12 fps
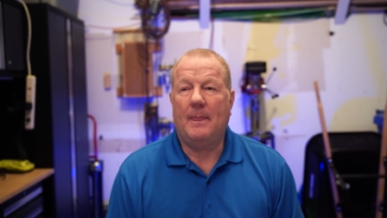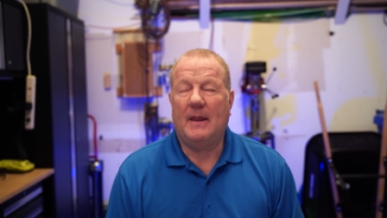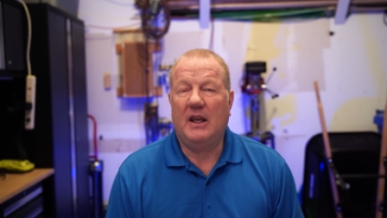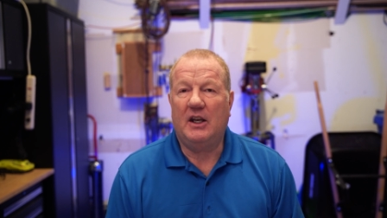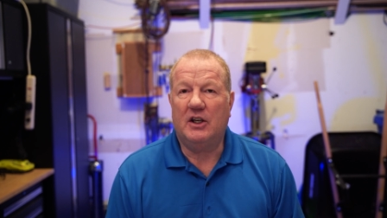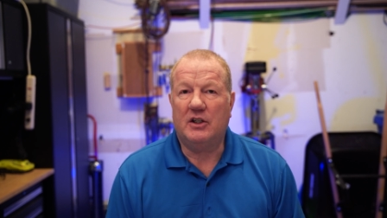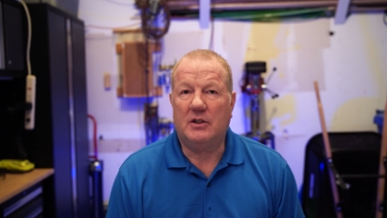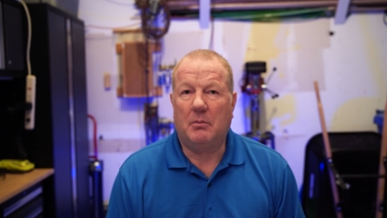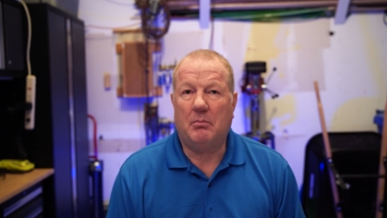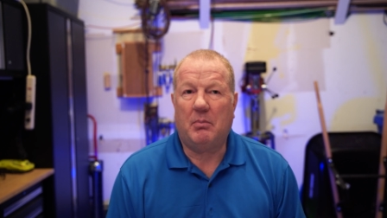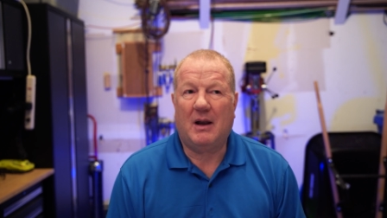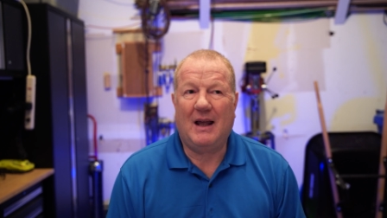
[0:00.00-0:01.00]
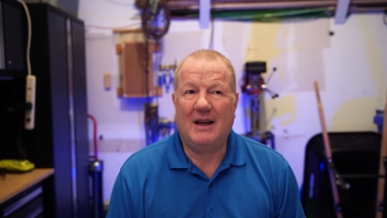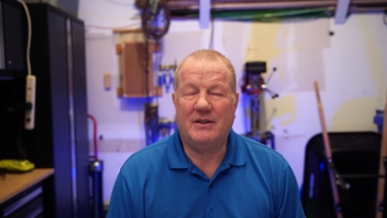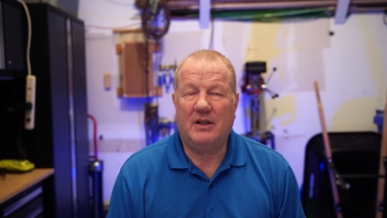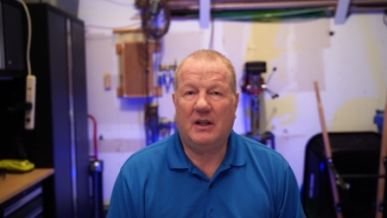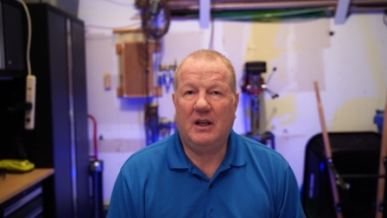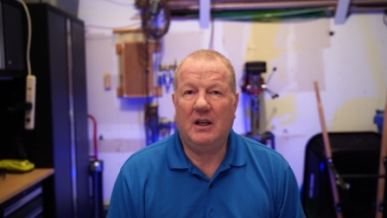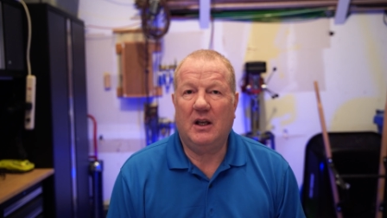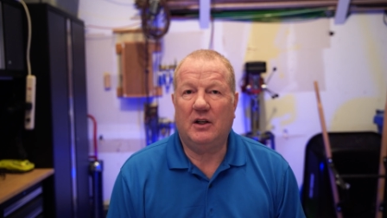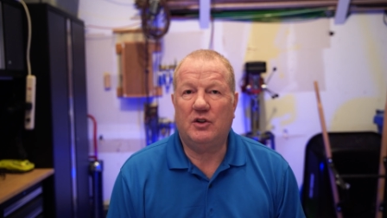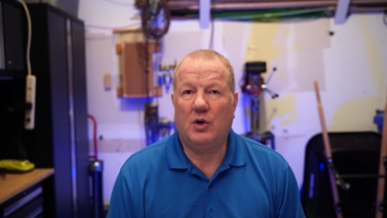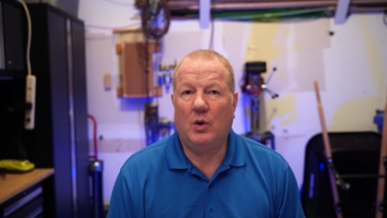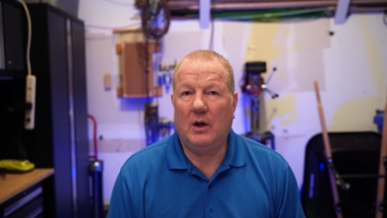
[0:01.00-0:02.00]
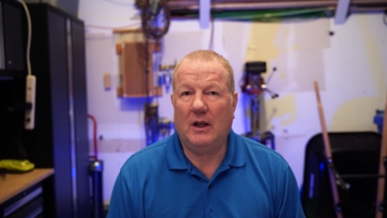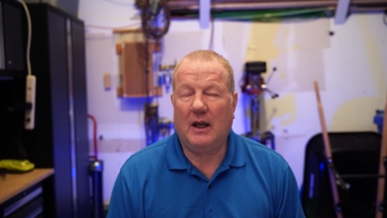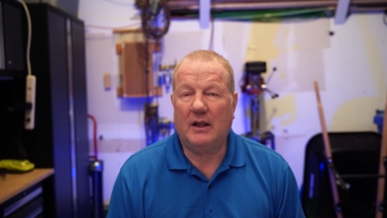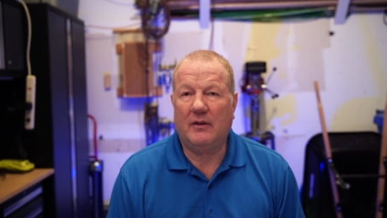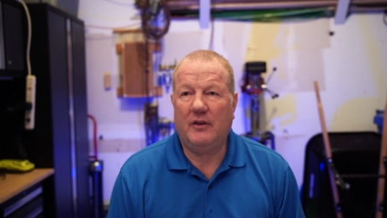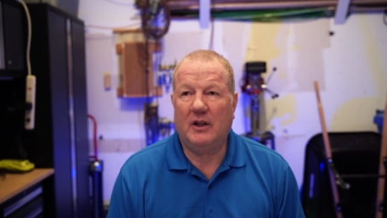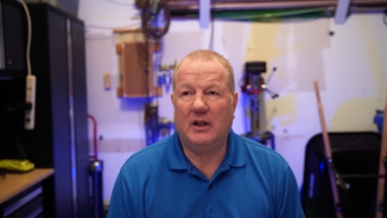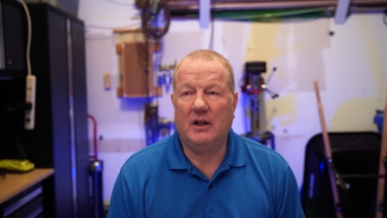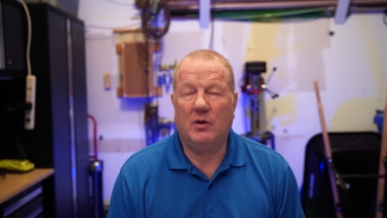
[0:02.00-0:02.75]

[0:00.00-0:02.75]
It is plasticky and toy-like feeling.